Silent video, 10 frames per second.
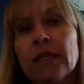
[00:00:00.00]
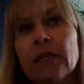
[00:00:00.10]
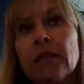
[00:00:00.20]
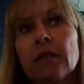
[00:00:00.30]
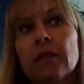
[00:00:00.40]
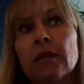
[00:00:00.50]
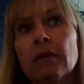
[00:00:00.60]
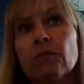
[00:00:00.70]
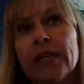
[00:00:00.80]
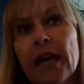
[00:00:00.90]

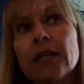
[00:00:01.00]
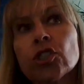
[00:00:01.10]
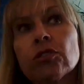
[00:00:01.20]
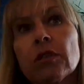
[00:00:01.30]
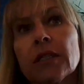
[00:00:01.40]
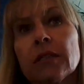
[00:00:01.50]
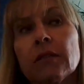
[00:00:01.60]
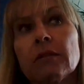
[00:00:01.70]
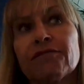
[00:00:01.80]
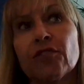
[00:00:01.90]
we
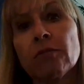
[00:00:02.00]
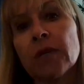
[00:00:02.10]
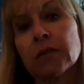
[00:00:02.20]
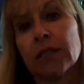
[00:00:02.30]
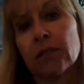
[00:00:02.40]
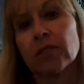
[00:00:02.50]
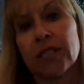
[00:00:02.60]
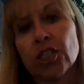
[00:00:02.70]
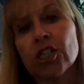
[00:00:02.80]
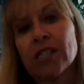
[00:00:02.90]
actually, from
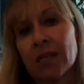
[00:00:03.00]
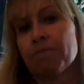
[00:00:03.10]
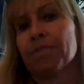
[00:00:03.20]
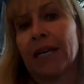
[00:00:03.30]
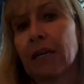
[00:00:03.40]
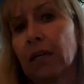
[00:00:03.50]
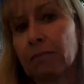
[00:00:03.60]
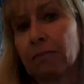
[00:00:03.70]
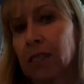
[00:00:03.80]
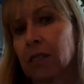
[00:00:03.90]
the contingency
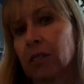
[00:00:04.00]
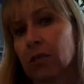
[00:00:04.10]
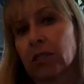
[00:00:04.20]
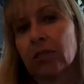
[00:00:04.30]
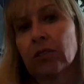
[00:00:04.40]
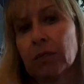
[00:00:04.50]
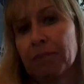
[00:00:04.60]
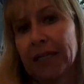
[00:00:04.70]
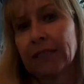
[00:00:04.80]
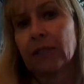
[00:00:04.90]
plan and business
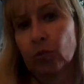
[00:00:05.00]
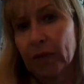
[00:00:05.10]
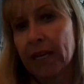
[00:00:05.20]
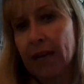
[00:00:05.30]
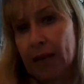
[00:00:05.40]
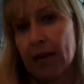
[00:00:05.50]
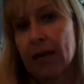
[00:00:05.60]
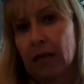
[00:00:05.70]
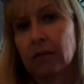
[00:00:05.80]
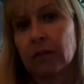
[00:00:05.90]
continuity plan that we
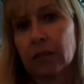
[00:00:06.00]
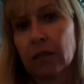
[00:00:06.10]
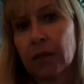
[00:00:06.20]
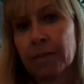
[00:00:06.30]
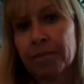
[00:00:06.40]
had,